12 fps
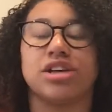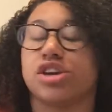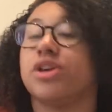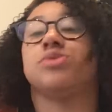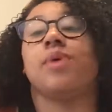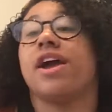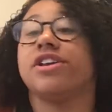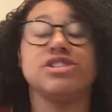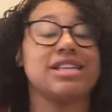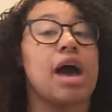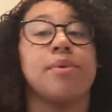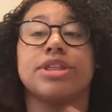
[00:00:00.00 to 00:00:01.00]
So it's where you
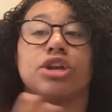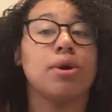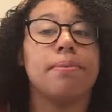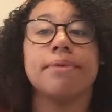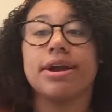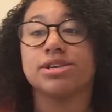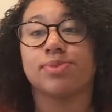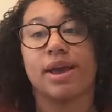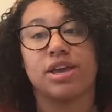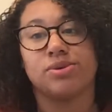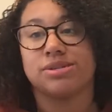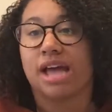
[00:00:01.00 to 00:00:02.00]
start with a number, it's where
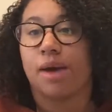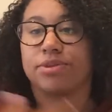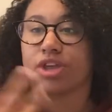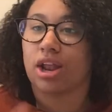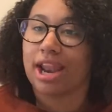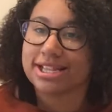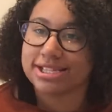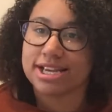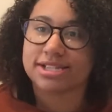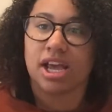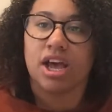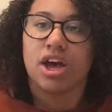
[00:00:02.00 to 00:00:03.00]
you start with your letters,
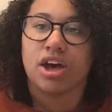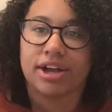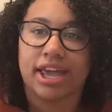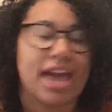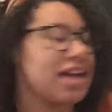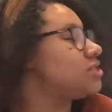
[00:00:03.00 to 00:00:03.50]
okay?